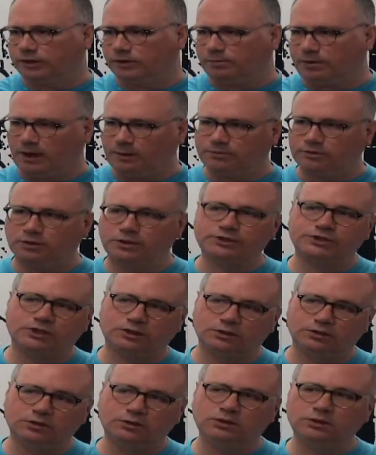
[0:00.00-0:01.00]
The
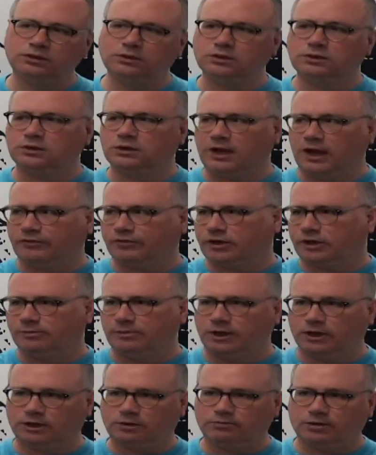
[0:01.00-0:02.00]
population,
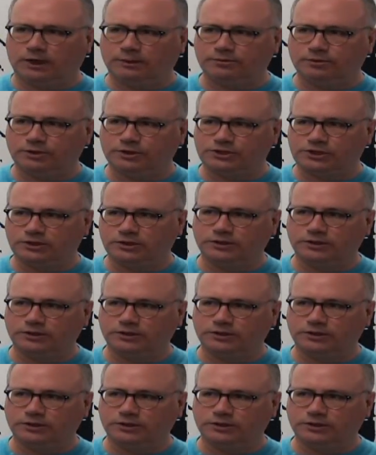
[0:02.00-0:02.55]
African-American population,